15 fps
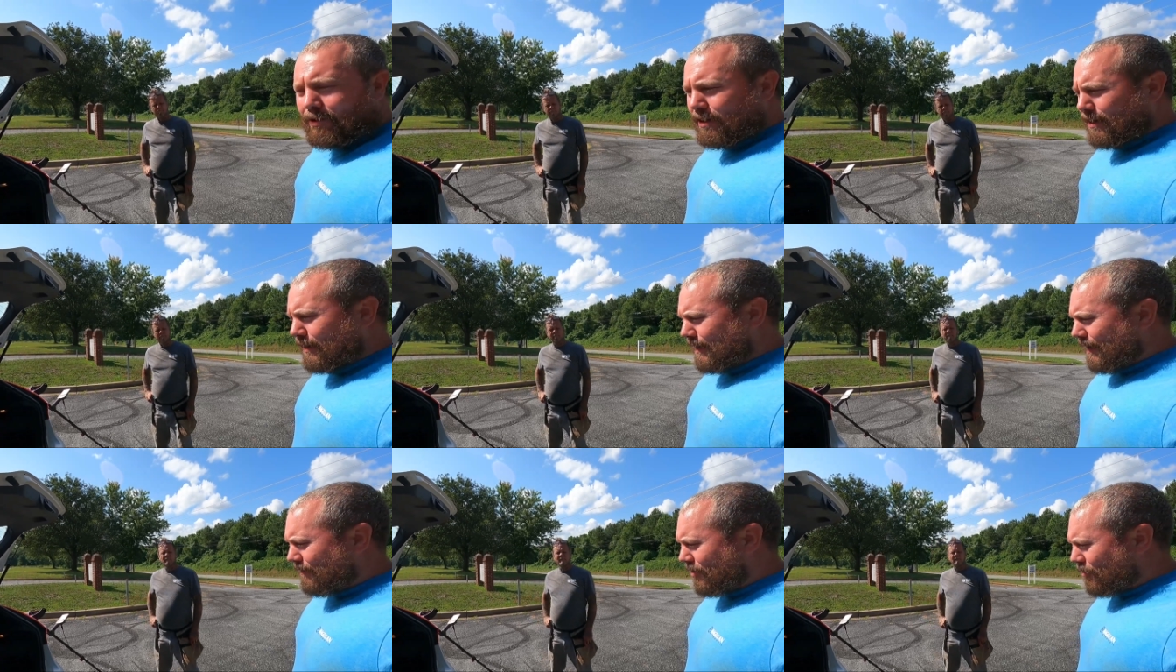for
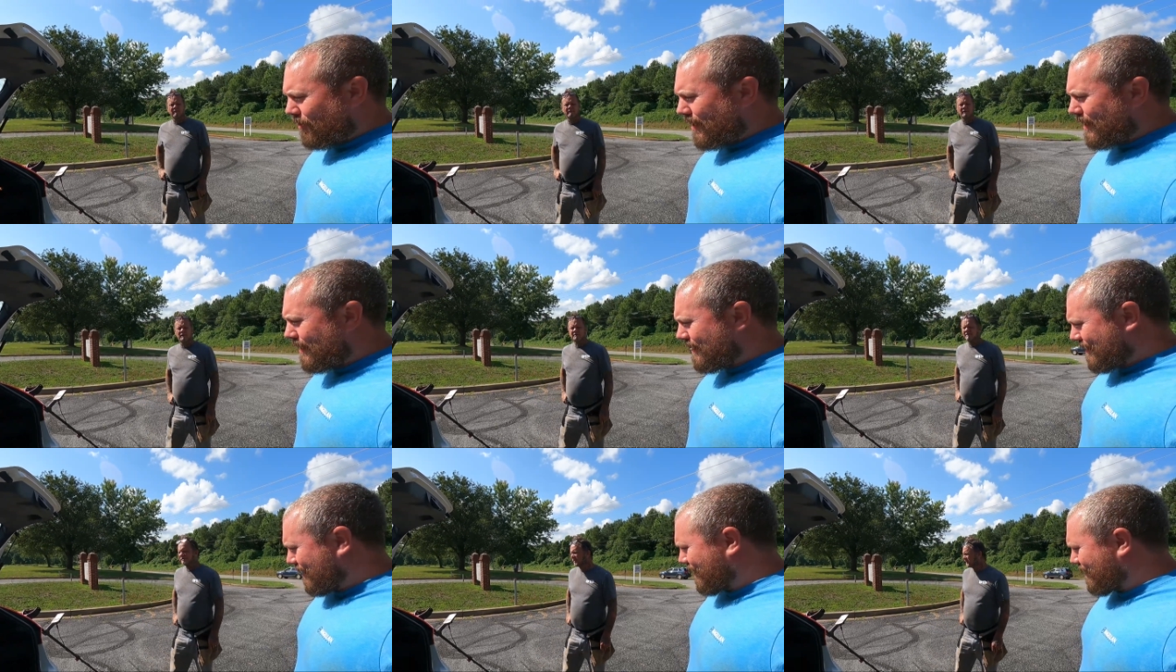uh, having to wait.
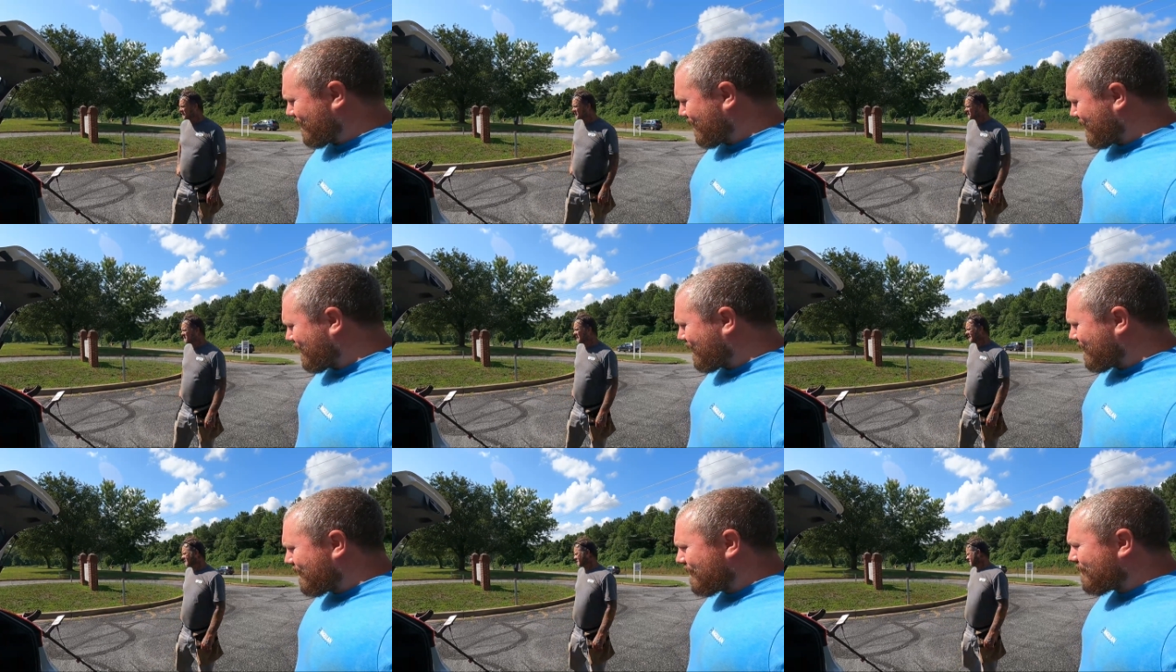Silver
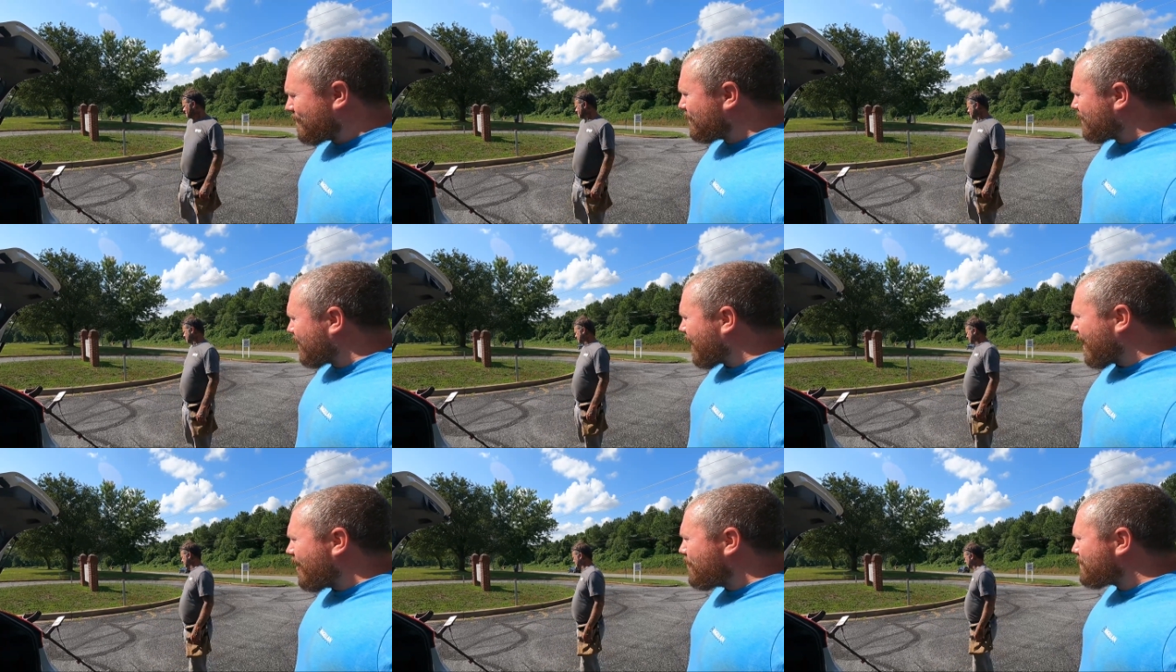spill.
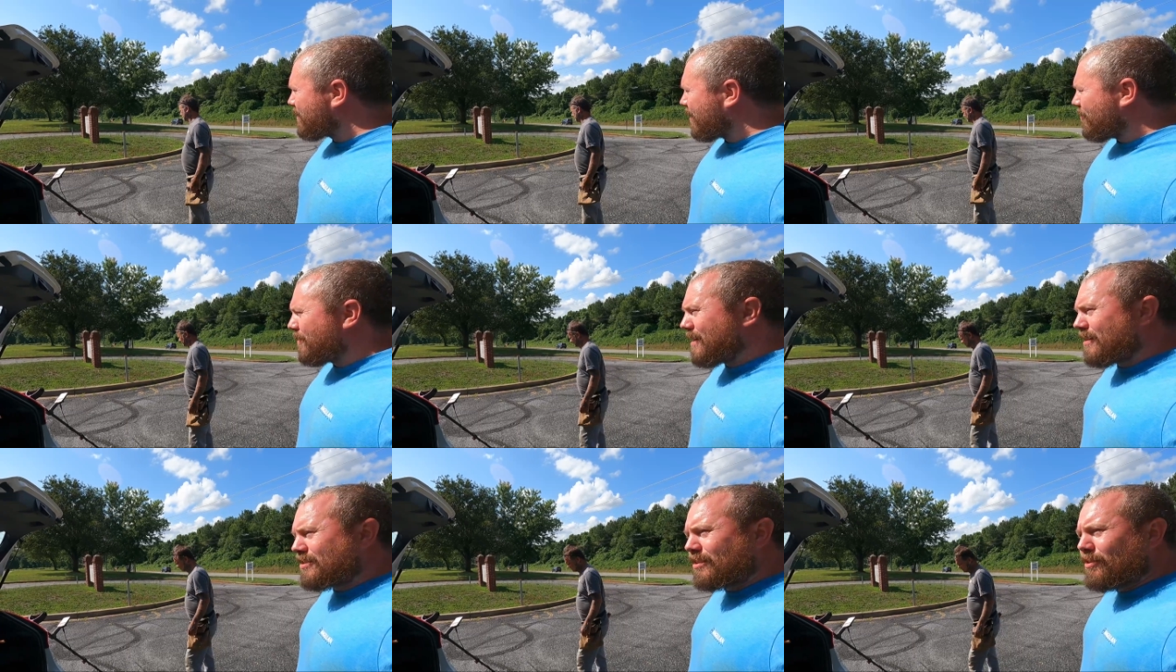I hope so.
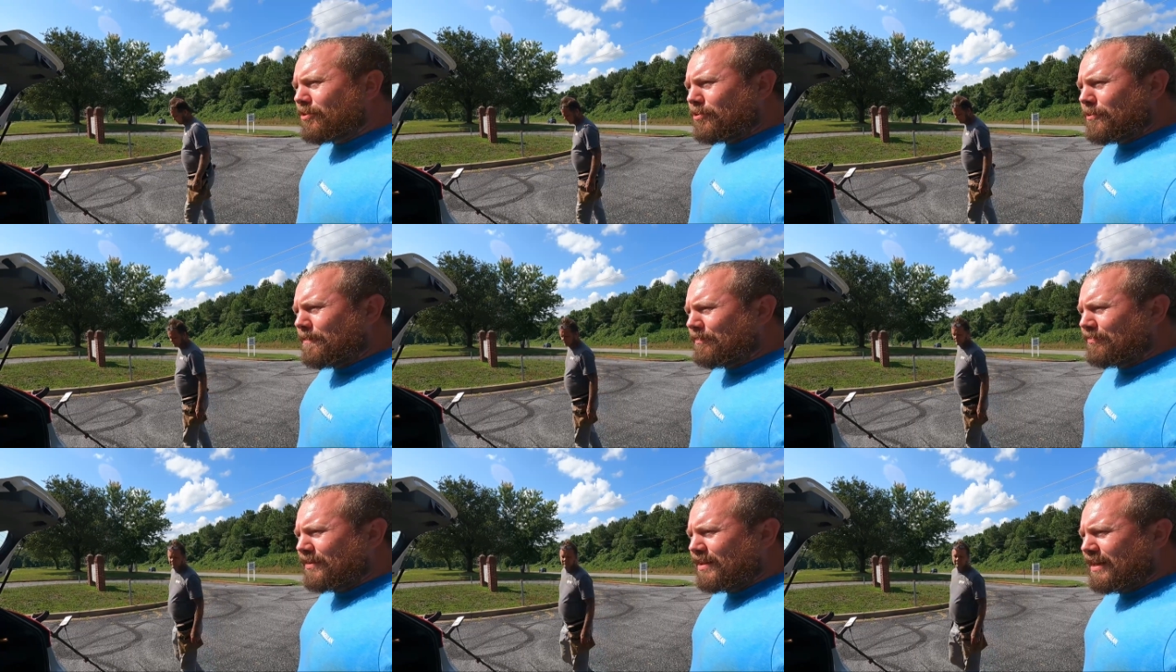We had a school
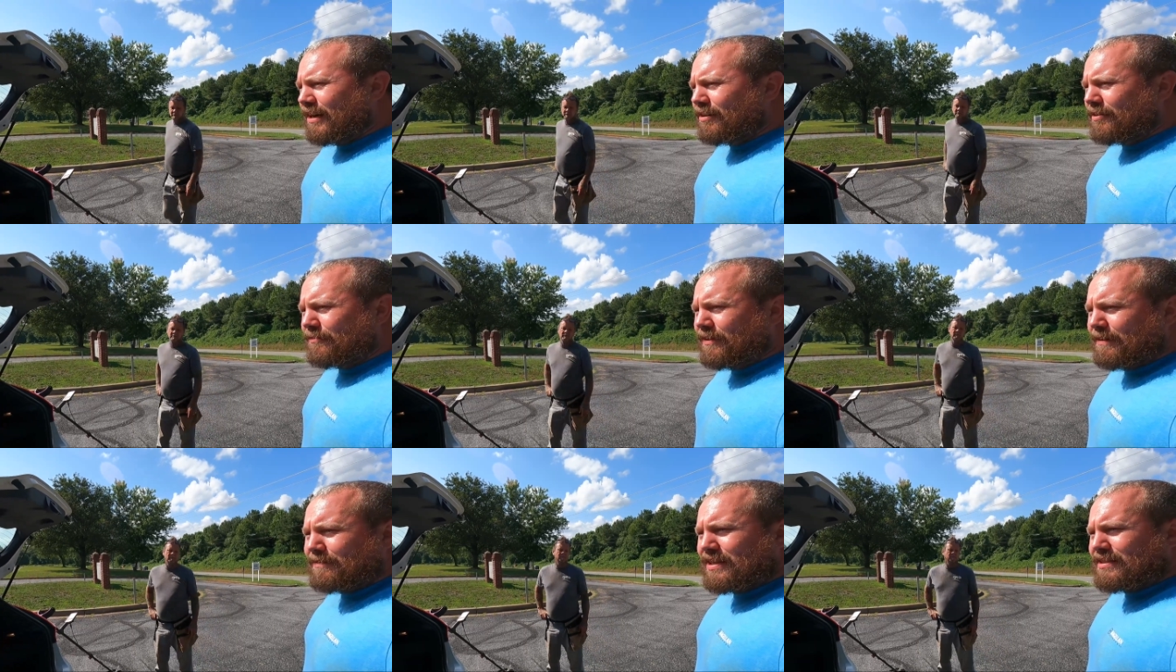here in
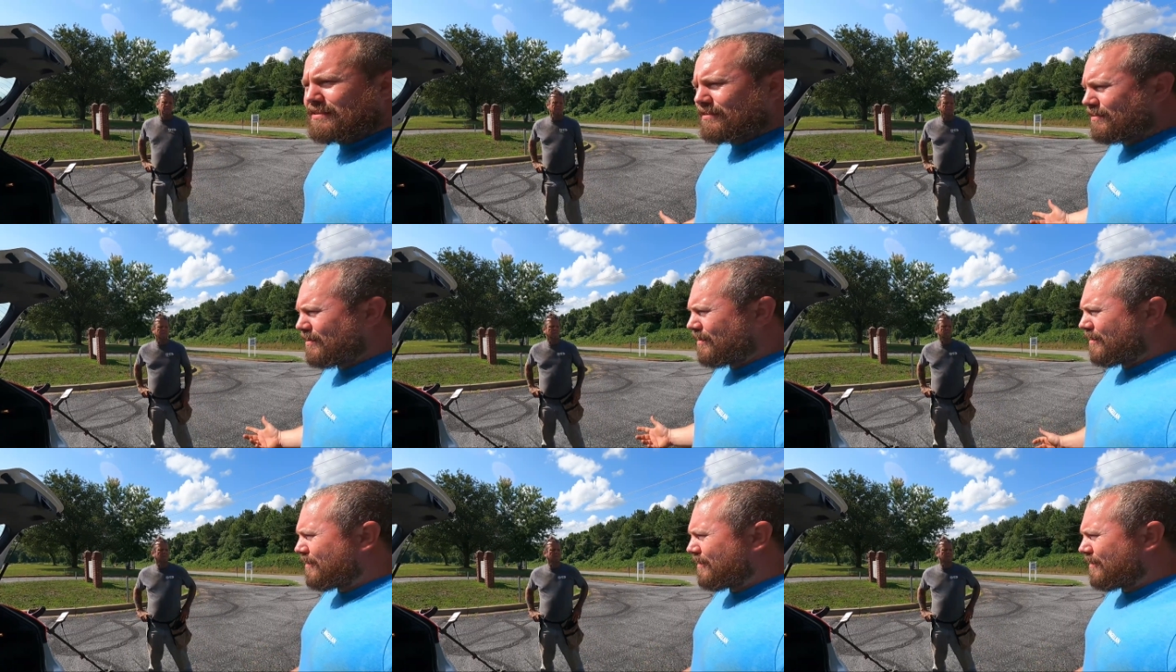the 50s.